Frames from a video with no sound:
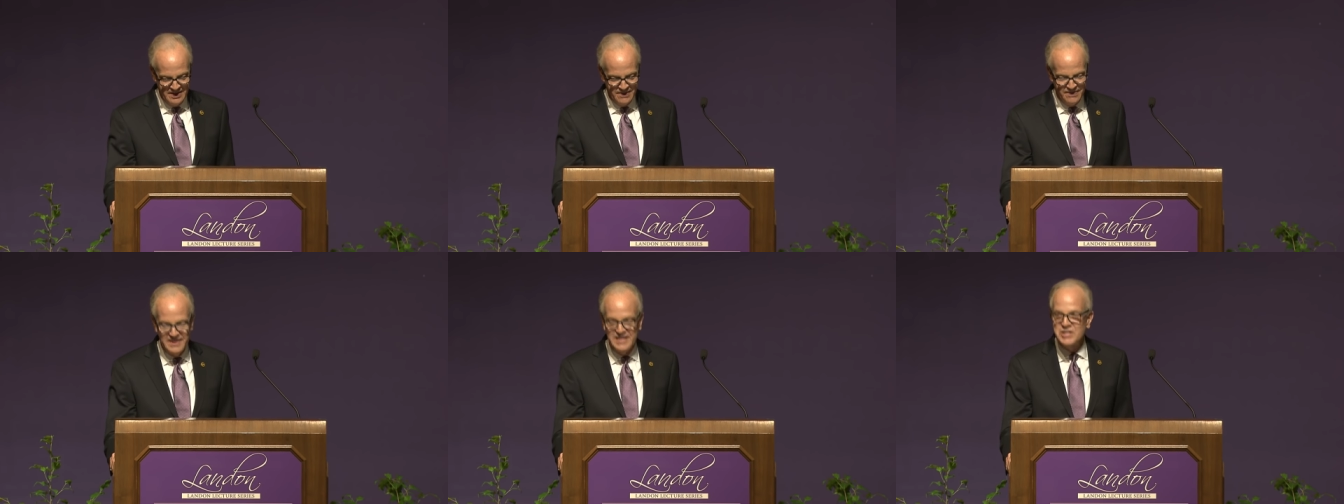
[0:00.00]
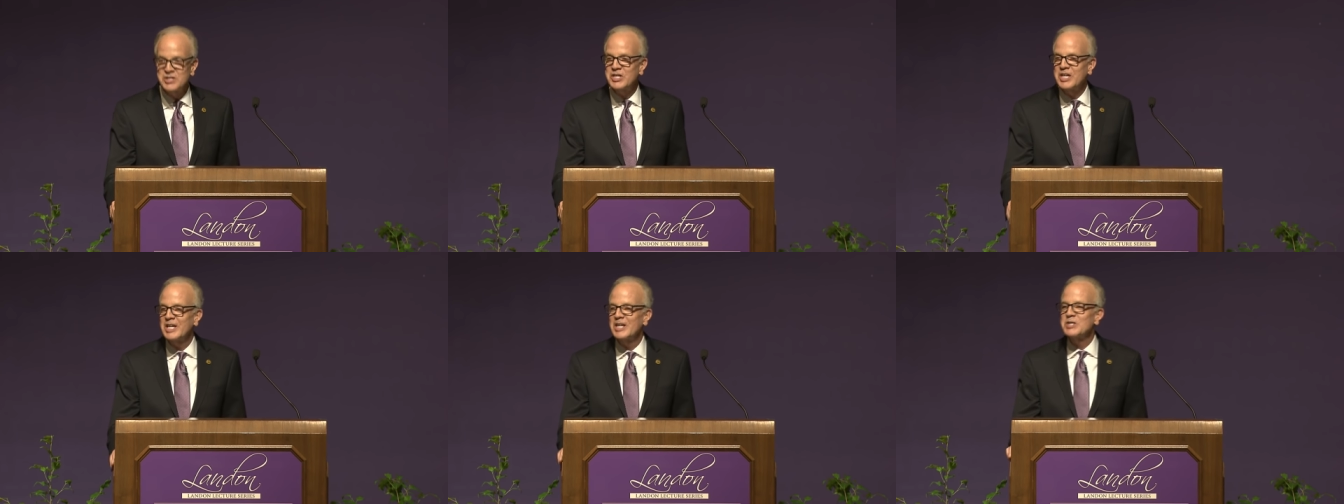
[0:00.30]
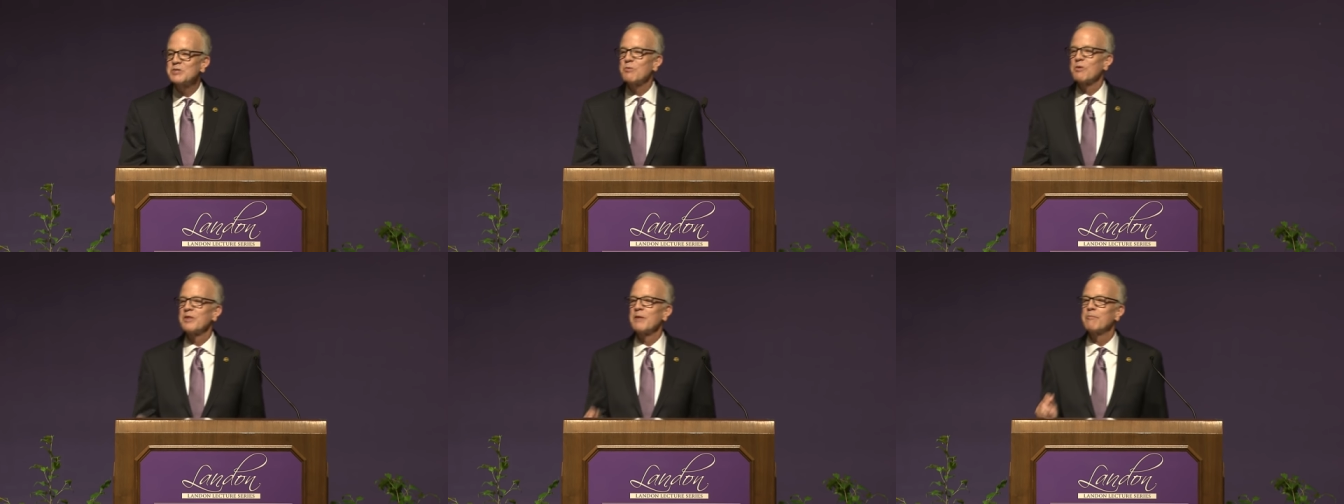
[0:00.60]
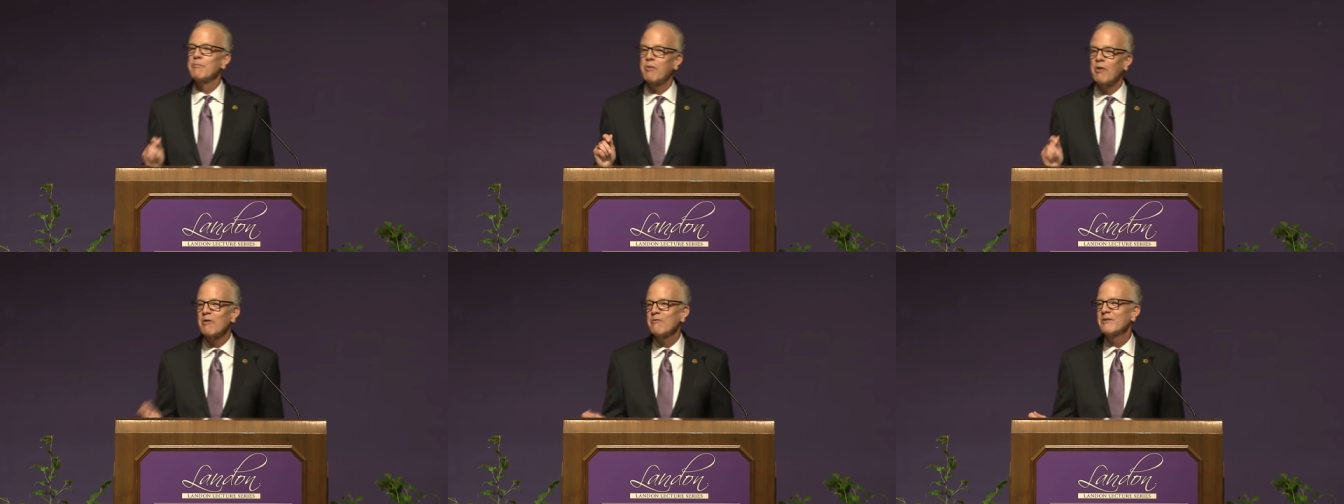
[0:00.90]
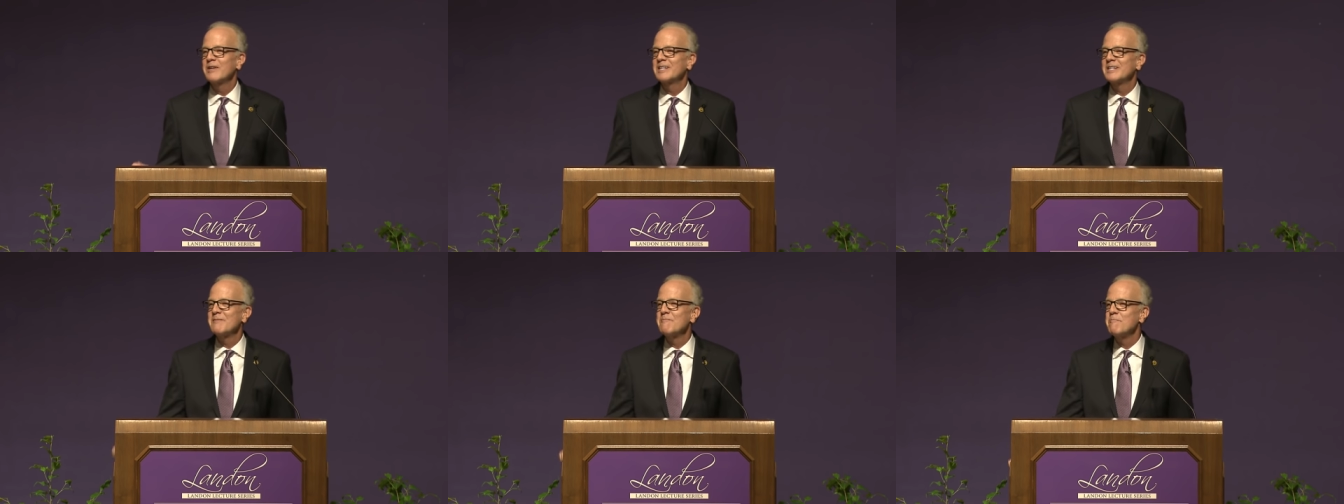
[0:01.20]
These kids were the
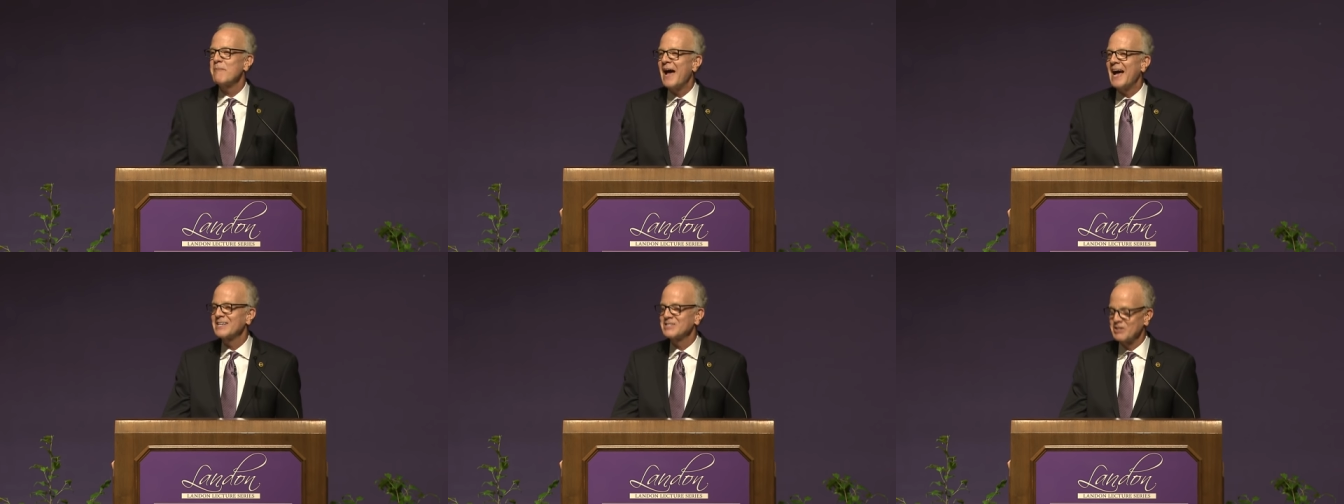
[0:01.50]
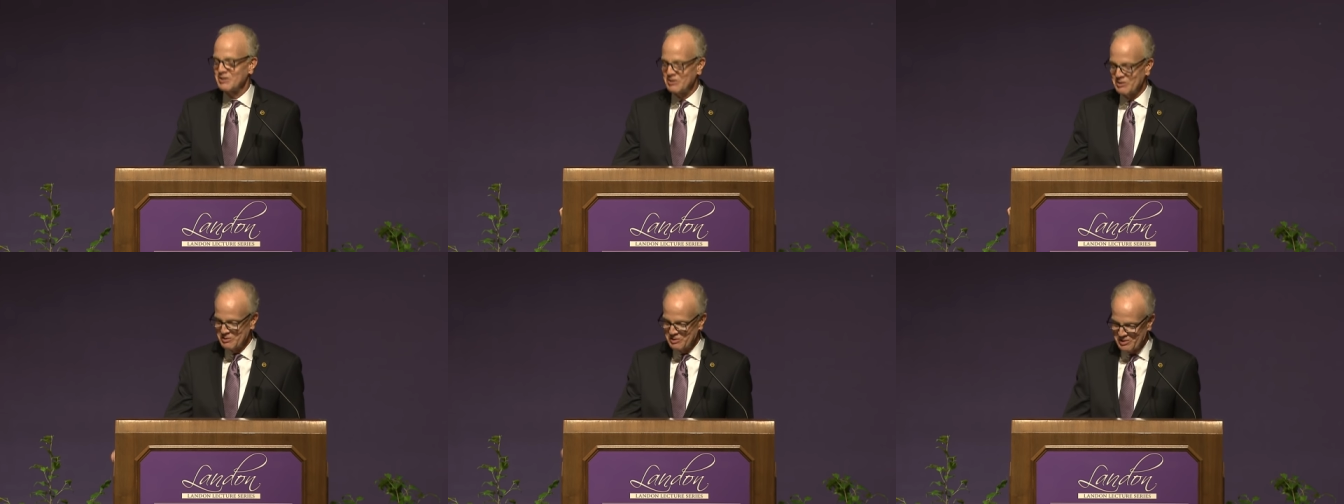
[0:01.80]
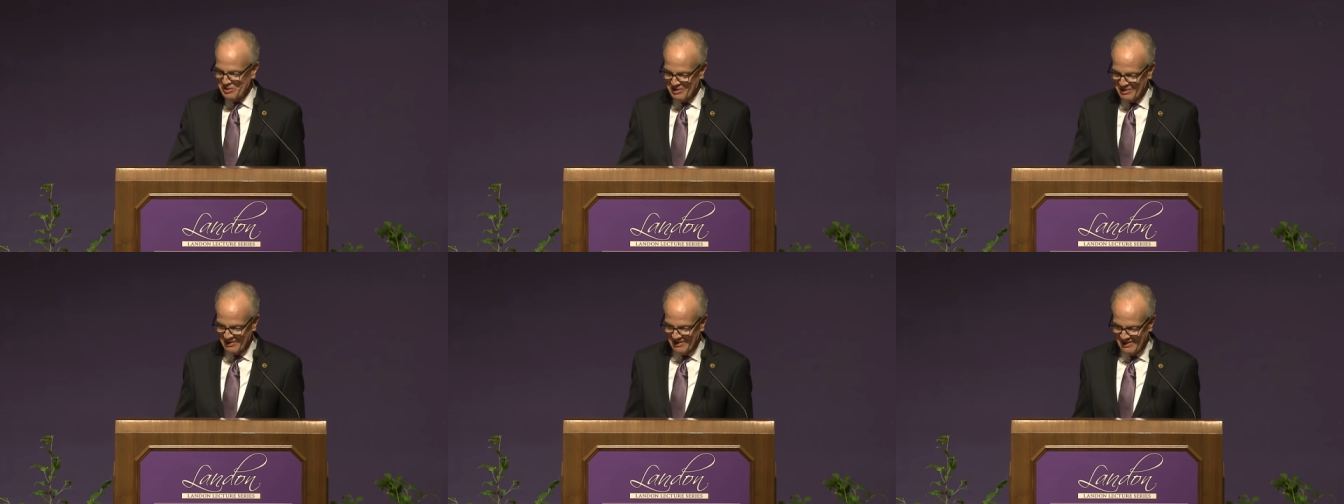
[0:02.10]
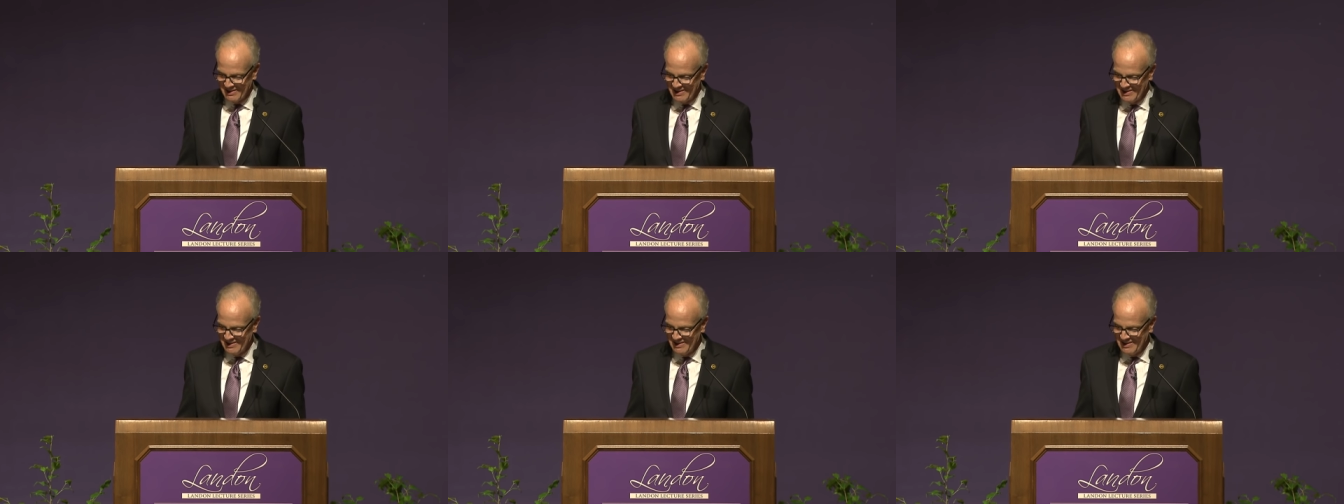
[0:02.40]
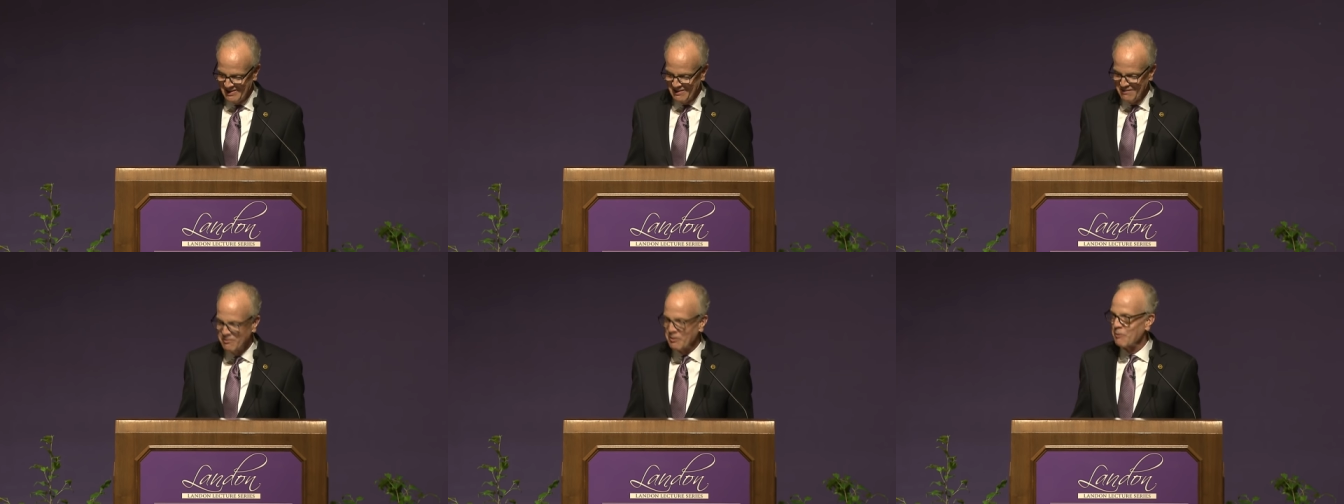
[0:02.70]
perfect ambassadors
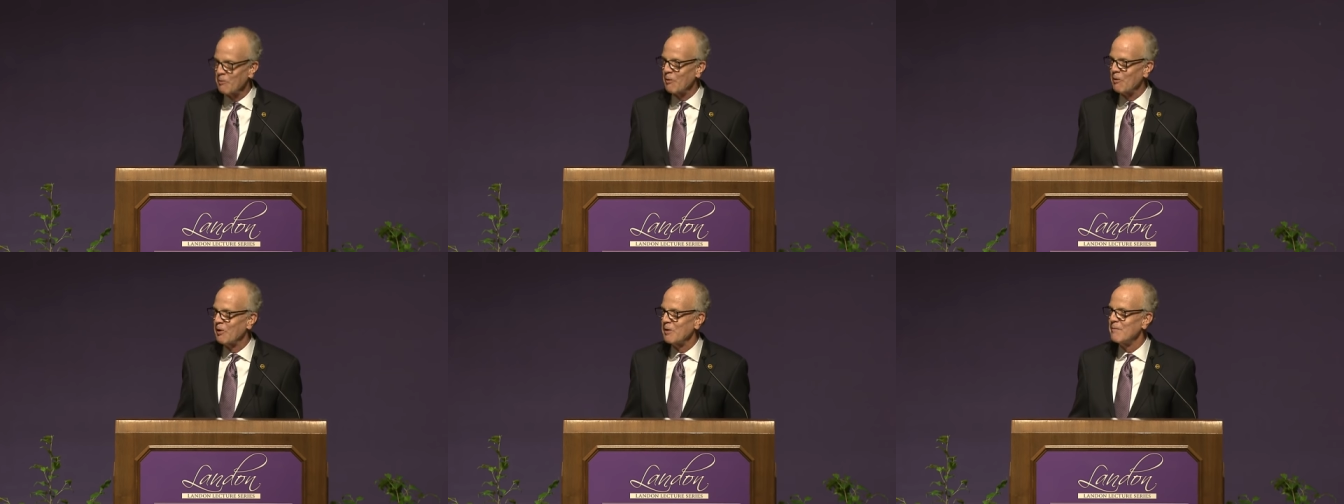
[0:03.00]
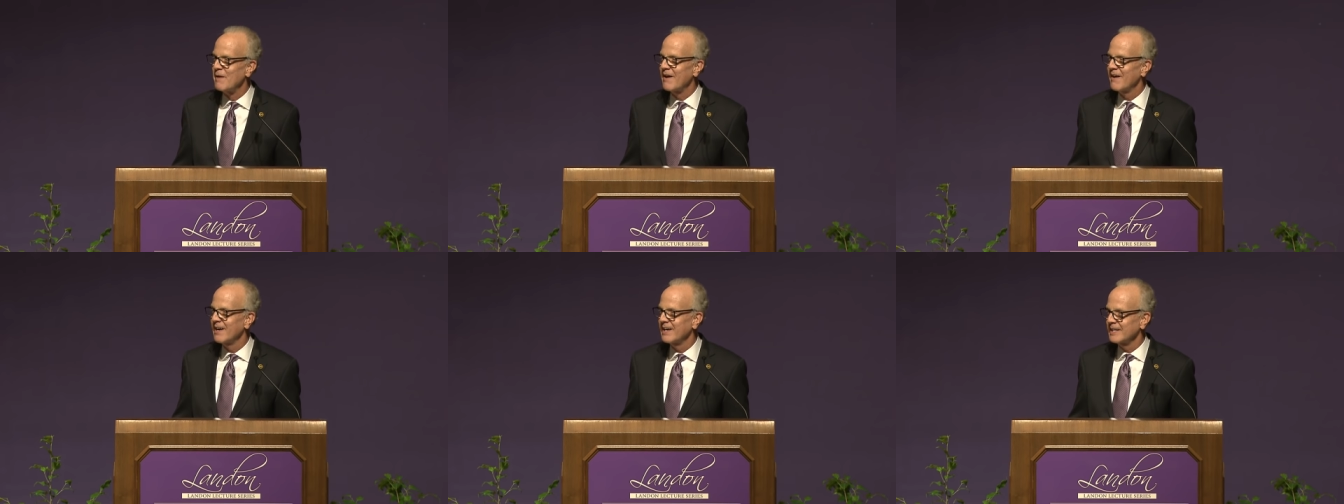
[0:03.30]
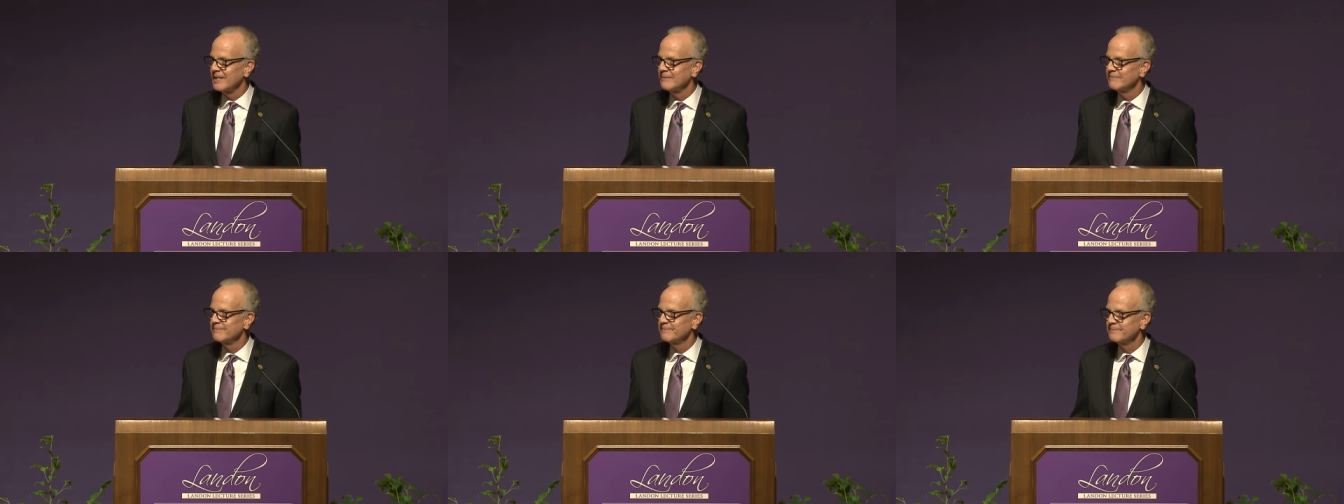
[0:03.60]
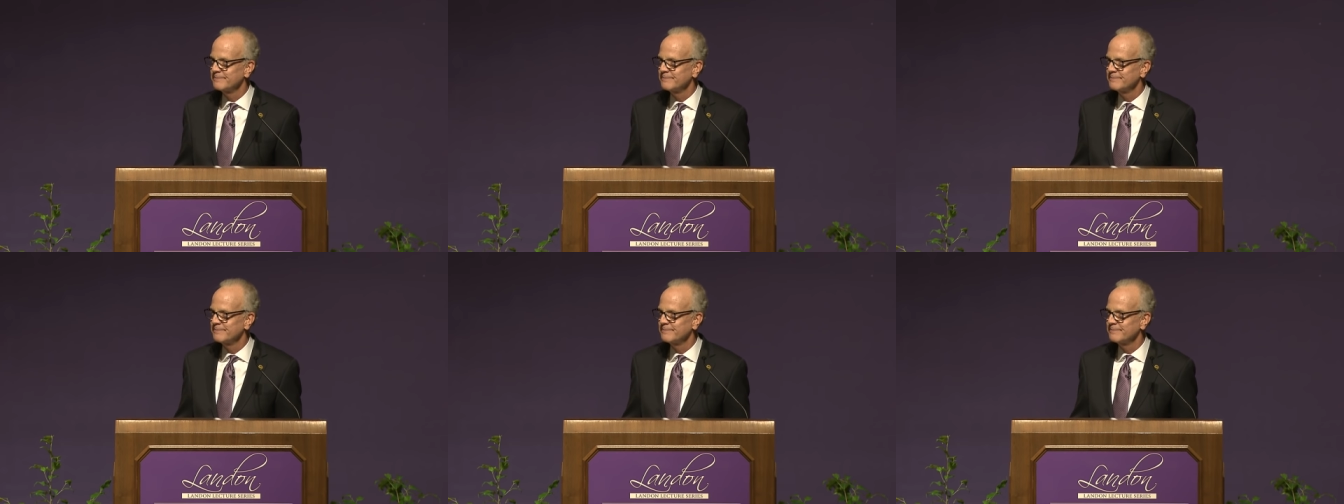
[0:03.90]
for rural America.